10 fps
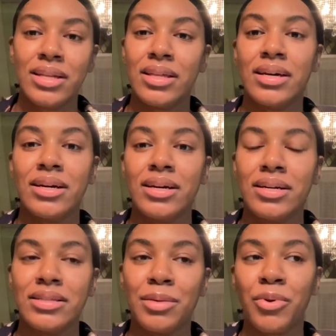
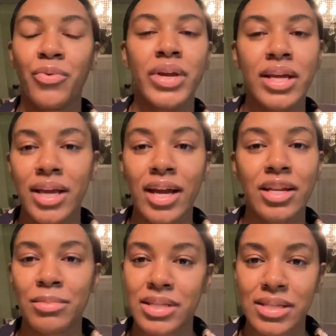The marine
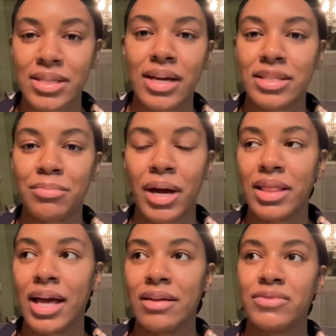kingdom is assigned to my
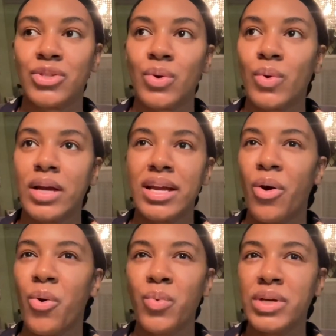life. So
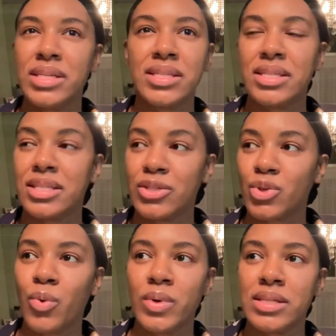there's
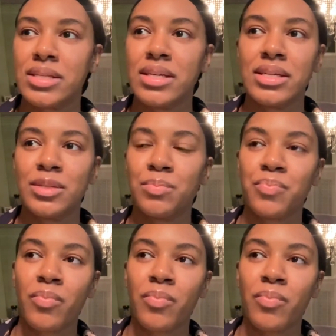always these